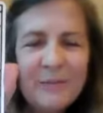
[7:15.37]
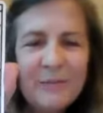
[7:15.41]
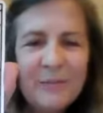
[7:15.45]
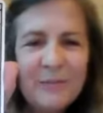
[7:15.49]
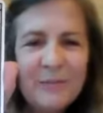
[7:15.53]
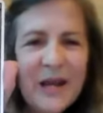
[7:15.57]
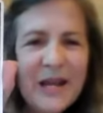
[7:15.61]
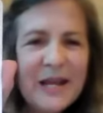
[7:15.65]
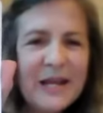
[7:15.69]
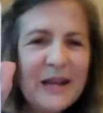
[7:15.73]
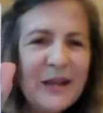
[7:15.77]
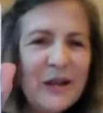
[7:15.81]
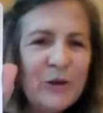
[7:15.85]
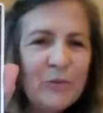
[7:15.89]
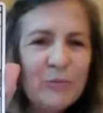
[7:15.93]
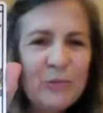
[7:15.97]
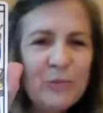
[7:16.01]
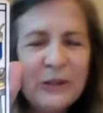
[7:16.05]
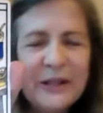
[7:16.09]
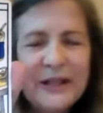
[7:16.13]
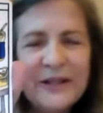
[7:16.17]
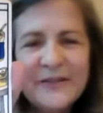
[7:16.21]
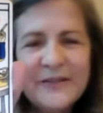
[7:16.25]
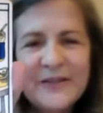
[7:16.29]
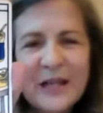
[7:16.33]
making you
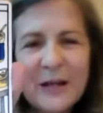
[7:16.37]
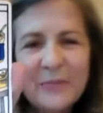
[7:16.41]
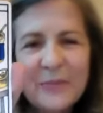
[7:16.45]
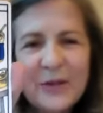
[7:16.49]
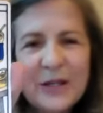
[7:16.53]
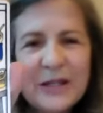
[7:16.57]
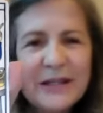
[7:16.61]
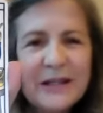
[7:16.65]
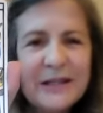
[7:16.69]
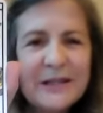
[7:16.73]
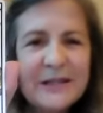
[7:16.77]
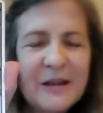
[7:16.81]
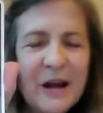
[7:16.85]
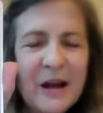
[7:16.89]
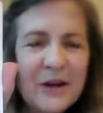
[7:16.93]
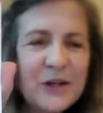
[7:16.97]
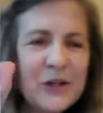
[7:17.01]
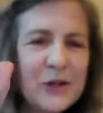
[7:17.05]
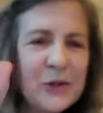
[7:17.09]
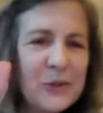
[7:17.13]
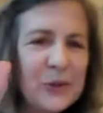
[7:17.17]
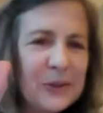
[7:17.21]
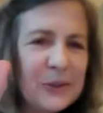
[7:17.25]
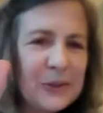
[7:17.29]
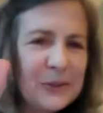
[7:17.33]
believe something that's not
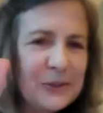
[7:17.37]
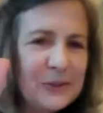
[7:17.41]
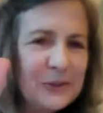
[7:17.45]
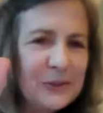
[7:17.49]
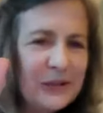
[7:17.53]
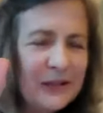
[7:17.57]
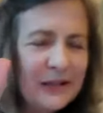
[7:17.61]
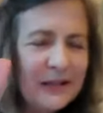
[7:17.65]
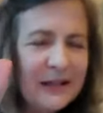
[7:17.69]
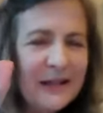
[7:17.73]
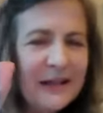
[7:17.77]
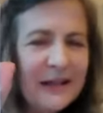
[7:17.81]
true.